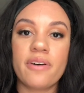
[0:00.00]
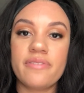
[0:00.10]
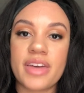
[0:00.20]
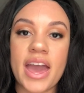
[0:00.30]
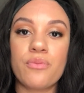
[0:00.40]

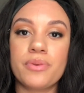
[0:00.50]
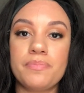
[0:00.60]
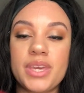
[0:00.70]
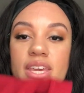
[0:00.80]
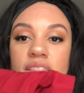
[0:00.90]
of that would
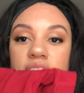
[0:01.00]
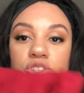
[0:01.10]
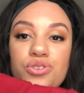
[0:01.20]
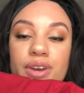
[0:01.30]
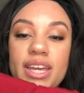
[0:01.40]
be the
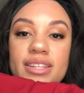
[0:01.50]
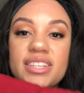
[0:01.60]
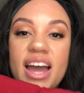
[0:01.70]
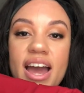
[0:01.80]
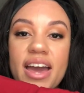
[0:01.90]
Train
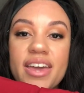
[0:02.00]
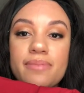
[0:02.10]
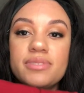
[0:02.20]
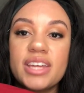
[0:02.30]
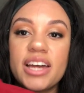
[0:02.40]

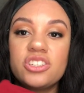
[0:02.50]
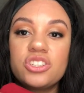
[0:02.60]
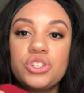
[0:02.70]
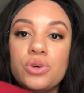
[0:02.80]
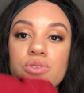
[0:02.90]
Times that I
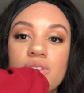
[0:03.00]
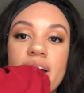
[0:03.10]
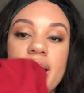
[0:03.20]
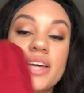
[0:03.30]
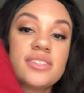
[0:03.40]
just showed you
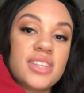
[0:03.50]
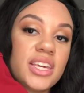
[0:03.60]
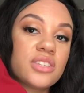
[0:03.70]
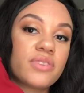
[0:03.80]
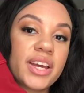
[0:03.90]
guys.
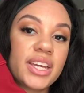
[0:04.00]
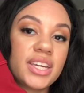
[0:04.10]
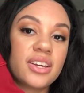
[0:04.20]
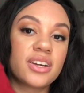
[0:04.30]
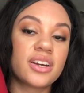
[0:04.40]
These right
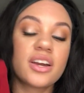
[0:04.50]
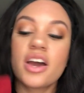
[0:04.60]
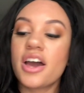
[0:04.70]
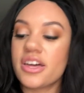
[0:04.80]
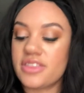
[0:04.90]
here,
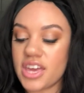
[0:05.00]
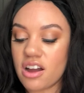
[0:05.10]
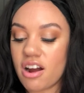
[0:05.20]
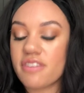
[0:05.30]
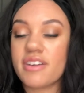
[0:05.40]
they
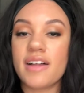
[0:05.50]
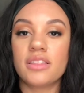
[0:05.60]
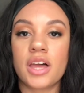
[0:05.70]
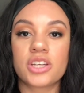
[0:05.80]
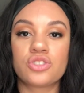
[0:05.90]
are
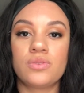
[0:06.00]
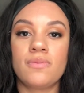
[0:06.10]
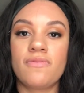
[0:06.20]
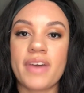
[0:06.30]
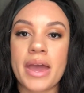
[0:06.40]
that
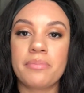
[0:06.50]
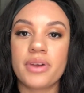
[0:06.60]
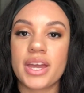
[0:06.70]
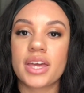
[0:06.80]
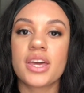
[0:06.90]
Luxtreme
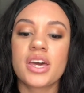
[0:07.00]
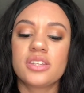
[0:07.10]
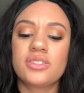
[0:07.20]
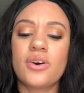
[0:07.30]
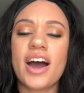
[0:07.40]
fabric.
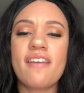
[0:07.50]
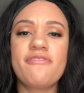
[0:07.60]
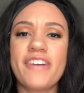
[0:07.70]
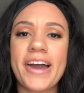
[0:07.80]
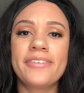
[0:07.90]
So I
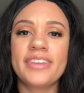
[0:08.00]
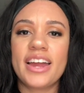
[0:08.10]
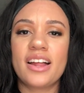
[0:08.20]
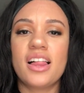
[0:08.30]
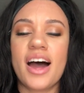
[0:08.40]
found
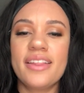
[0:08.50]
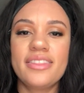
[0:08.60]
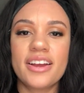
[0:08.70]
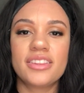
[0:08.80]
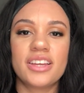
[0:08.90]
that a lot
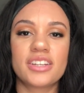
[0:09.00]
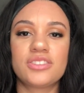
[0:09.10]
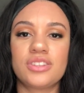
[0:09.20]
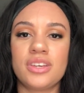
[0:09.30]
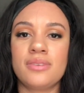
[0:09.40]
of their
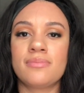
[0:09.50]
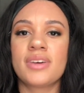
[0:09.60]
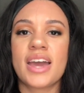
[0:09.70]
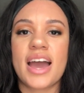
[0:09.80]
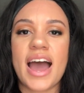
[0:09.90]
Luxtreme
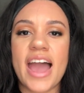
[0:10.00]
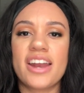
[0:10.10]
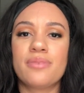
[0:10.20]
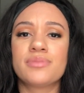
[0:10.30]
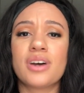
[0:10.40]

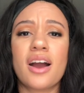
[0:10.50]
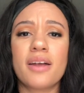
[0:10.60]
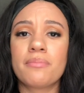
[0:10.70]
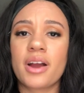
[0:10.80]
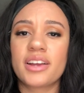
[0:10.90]
items
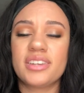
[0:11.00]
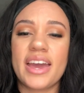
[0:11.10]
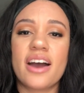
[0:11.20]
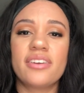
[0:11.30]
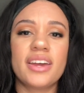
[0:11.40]
are marked
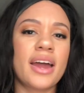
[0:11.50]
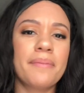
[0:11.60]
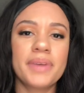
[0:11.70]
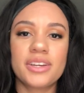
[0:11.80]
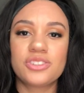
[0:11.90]
down, and
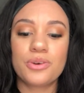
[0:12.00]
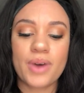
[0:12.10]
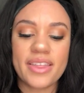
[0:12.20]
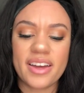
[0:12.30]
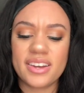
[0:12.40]
I'm not sure
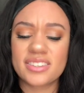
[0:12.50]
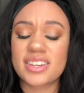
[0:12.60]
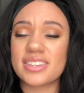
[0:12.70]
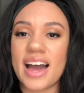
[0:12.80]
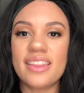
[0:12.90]
why that is,
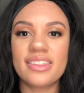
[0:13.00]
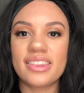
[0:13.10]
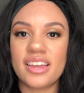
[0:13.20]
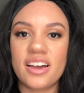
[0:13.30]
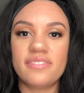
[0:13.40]
because I
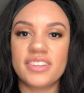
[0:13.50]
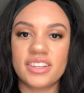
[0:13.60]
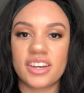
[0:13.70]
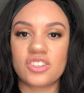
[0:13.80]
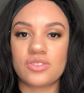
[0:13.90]
love the
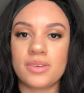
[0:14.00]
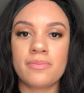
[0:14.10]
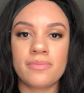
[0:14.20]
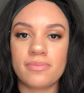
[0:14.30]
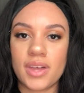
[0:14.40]

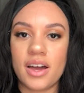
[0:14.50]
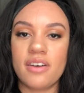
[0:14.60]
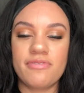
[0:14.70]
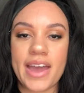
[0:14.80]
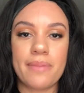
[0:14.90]
Luxtreme
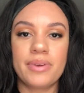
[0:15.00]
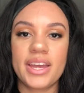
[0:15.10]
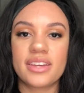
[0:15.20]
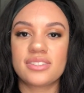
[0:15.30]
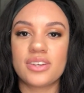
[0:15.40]

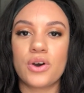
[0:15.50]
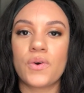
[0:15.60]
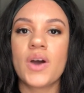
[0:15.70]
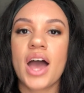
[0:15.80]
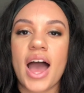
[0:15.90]
fabric.
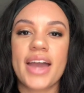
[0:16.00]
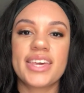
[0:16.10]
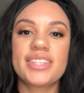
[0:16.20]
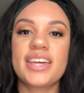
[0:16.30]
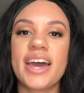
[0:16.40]
So I
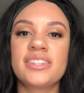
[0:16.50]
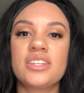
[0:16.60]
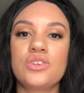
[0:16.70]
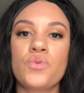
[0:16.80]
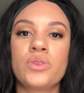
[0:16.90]
guess that has
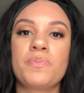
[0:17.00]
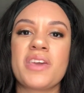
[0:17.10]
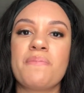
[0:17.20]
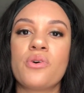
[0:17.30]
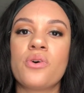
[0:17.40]
to do with
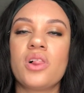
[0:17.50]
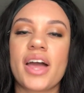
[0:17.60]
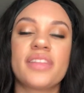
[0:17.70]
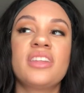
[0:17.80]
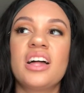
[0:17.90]
people,
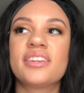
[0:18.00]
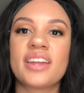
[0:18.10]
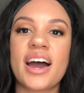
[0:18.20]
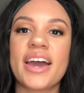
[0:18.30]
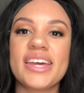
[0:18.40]
like the
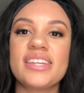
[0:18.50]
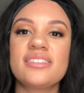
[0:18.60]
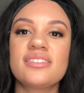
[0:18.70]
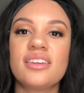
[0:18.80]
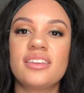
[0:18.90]

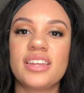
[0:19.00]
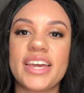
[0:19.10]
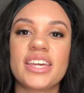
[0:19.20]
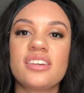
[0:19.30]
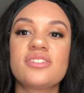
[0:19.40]
Align
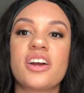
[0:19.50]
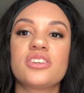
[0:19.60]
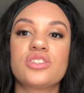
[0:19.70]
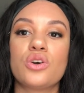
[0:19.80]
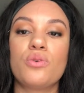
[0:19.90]
leggings are
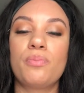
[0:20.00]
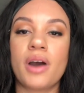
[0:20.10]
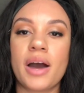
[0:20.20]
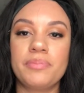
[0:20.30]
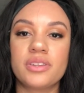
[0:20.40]
so
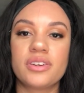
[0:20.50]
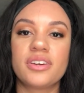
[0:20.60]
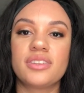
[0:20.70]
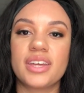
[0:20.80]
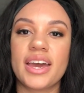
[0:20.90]

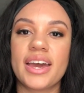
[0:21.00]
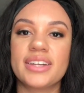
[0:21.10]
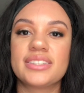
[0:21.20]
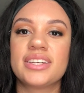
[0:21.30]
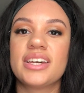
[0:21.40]
popular that